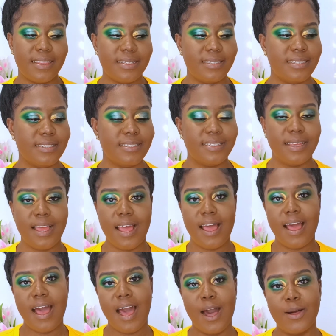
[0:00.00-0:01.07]
This is
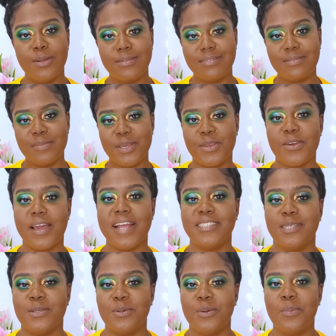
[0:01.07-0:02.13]
how to make your
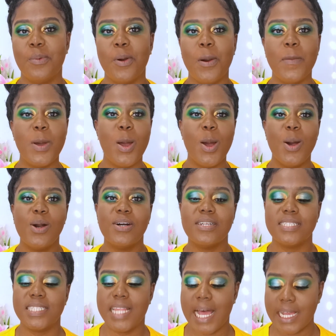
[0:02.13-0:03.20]
eyeshadow pop
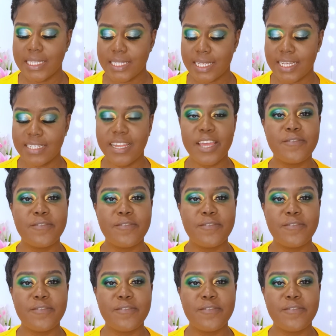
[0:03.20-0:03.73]
on dark skin.